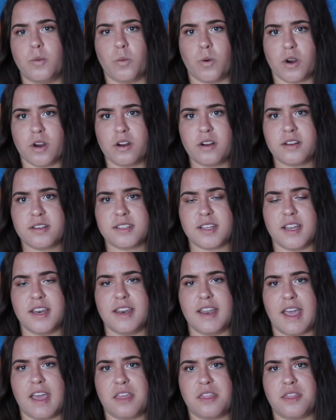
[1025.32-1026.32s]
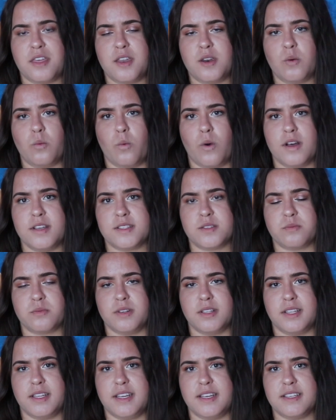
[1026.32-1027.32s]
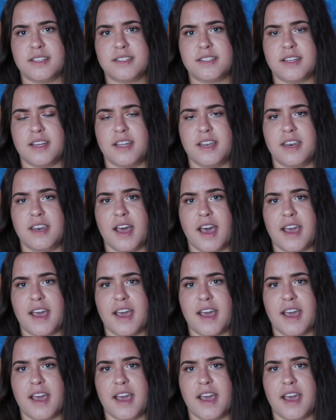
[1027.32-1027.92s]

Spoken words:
worked. Nathan was released in